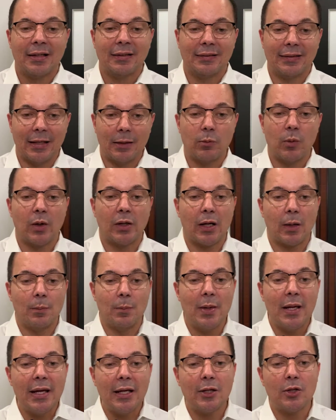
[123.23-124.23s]
they want to
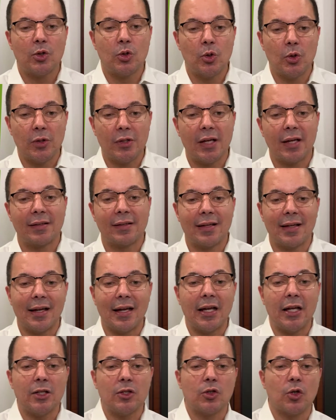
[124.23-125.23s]
make sure that the
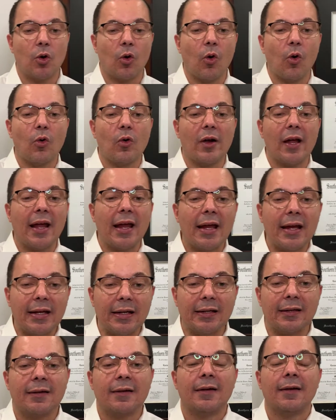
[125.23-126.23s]

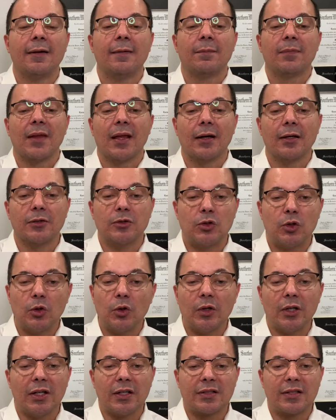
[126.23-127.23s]
HOA
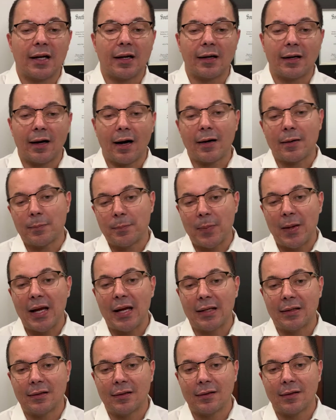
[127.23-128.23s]
duties are
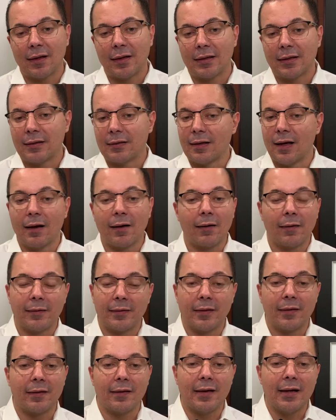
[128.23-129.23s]
paid. Like, are
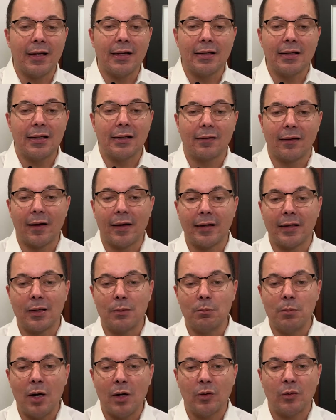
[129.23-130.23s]
there any like
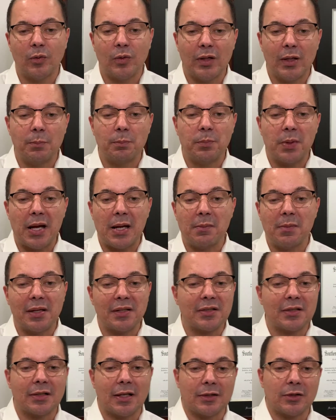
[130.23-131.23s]
monthly
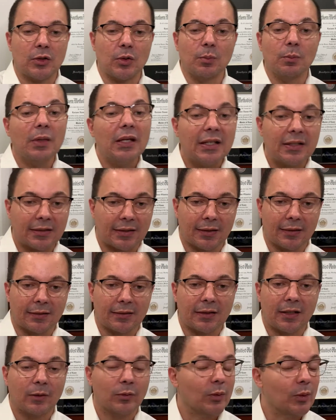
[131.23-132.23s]
payments that you miss it?
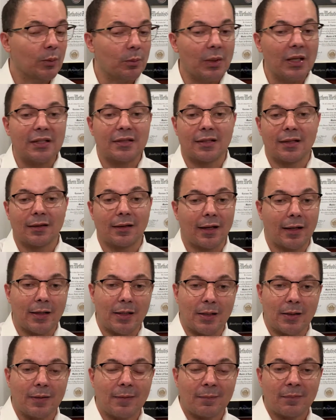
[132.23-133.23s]
If you miss it,
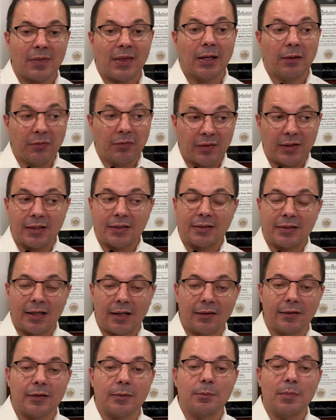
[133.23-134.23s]
like if the
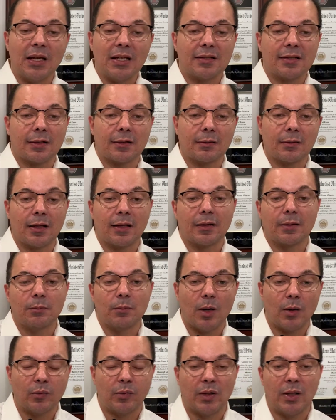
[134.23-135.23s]
seller misses like
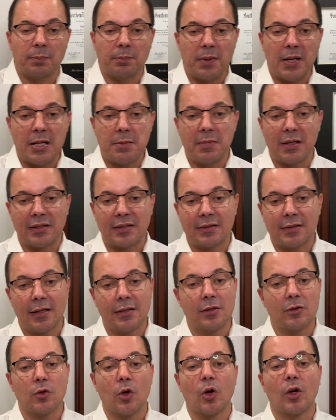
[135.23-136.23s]
monthly payments, then
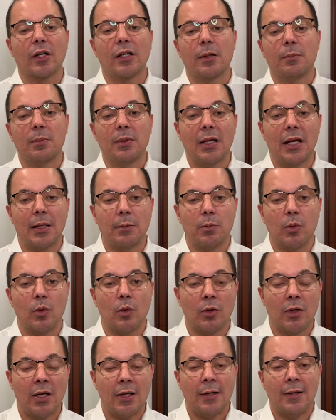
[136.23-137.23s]
you're not going to be
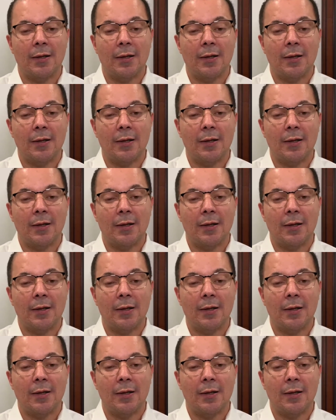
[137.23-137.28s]
able